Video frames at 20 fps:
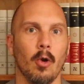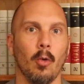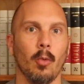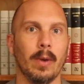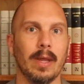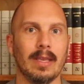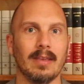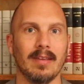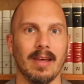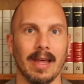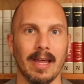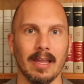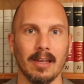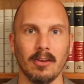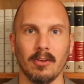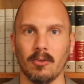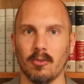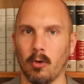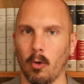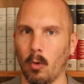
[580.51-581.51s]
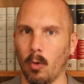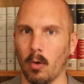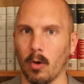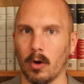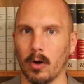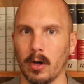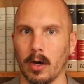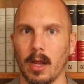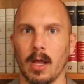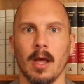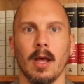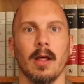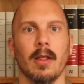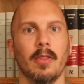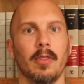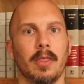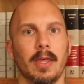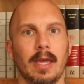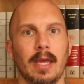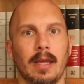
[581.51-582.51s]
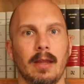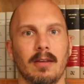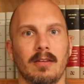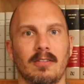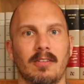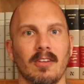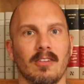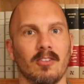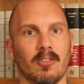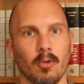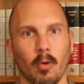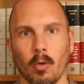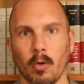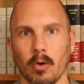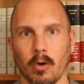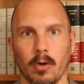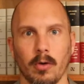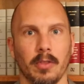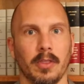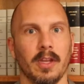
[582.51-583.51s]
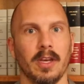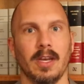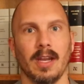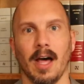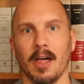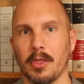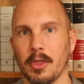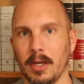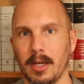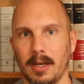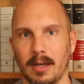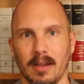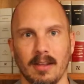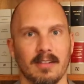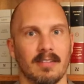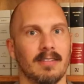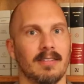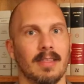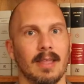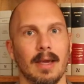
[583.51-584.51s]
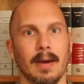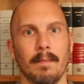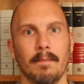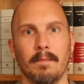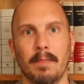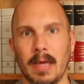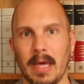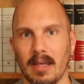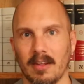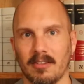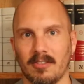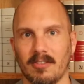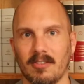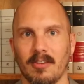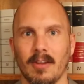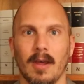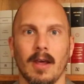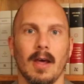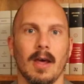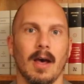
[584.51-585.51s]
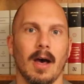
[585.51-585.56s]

We tend toward the disorder, the nothingness, the abyss.